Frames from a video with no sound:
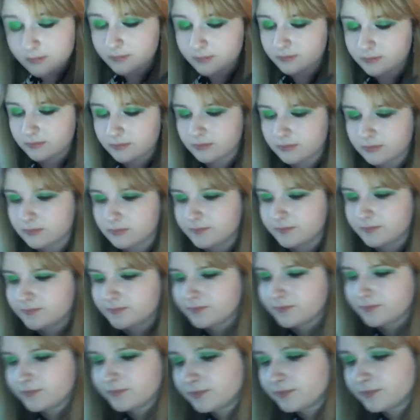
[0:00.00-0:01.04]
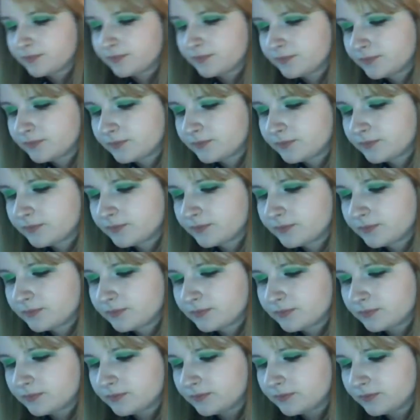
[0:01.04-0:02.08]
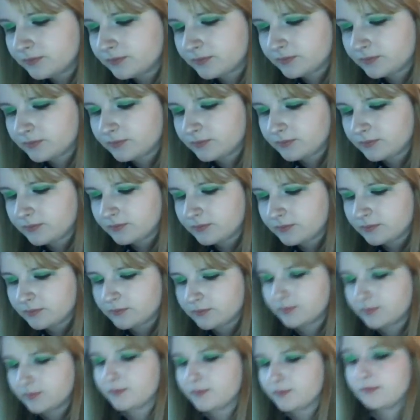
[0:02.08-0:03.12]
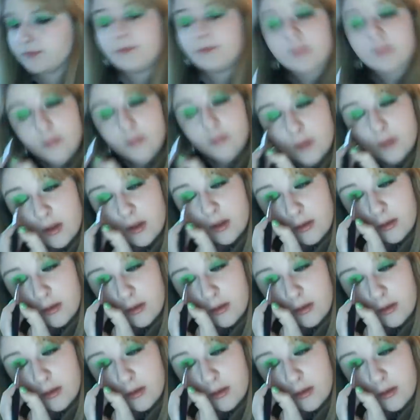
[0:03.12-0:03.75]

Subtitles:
Nothing is said.